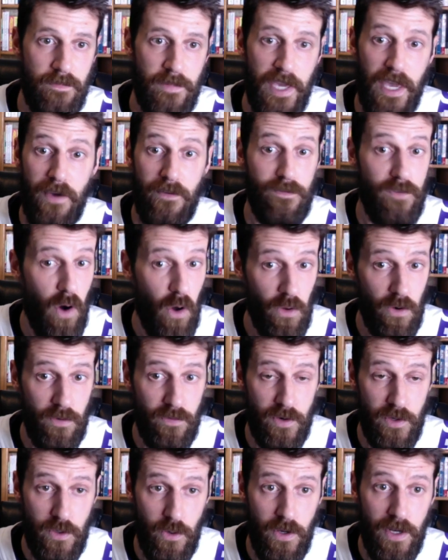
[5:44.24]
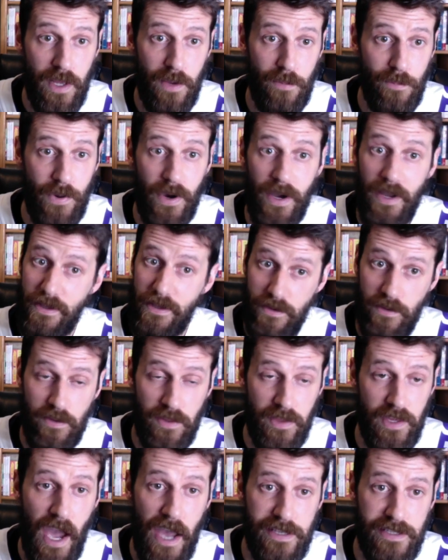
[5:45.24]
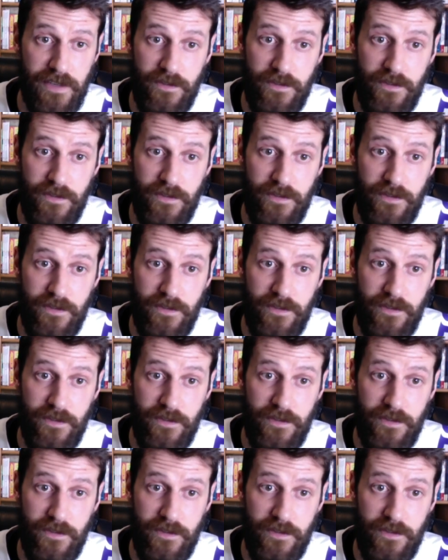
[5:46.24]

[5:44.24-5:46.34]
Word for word: Can't fault her for doing it, but guys